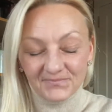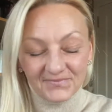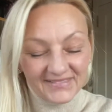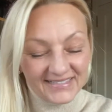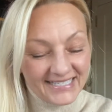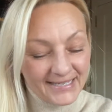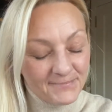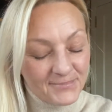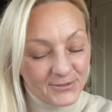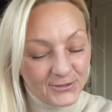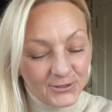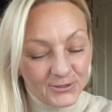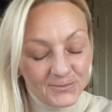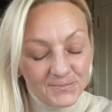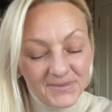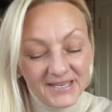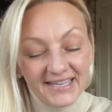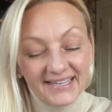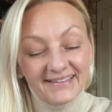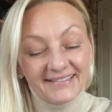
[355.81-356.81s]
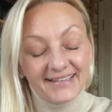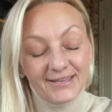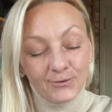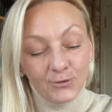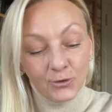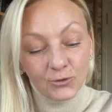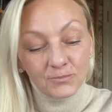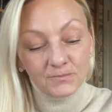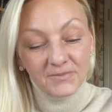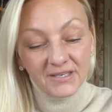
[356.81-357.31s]
typical me, the
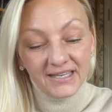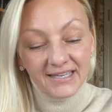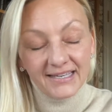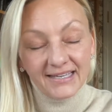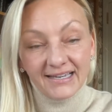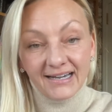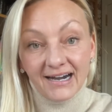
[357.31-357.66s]
old me,